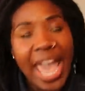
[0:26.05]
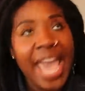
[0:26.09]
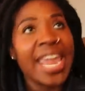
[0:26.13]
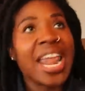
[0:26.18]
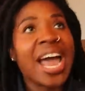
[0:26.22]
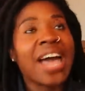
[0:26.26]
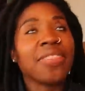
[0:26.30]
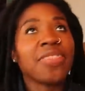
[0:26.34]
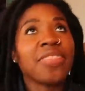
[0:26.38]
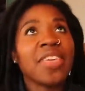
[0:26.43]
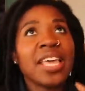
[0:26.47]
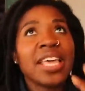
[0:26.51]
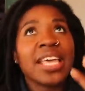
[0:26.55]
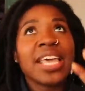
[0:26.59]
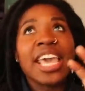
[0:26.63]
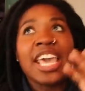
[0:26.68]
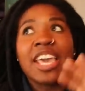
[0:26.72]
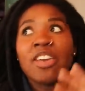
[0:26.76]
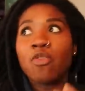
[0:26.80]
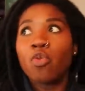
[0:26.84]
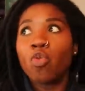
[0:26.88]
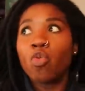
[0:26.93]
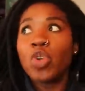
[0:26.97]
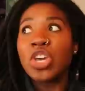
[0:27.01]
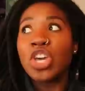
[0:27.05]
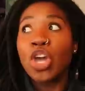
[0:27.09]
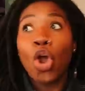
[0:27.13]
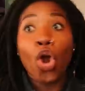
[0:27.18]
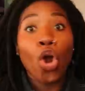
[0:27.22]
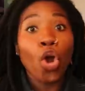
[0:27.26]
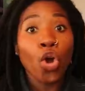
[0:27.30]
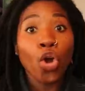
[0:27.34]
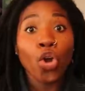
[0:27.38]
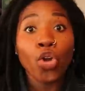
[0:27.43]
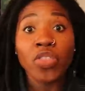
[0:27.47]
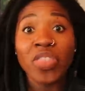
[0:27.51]
And I think if we
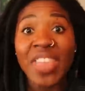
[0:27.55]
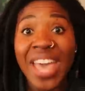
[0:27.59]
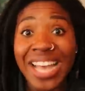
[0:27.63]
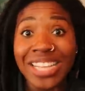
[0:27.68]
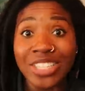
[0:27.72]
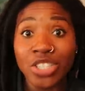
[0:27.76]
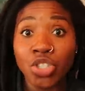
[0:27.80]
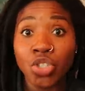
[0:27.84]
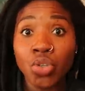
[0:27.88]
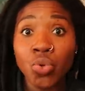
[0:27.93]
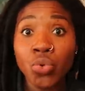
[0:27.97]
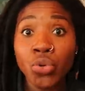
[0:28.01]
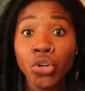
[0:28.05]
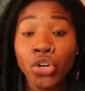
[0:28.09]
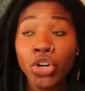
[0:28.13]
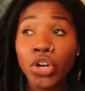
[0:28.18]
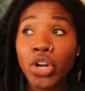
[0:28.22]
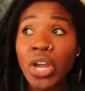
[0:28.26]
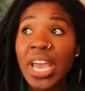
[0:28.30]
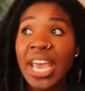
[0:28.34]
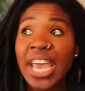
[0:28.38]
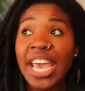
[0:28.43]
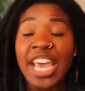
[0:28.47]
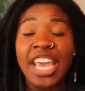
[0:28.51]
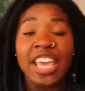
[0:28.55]
heard that sooner,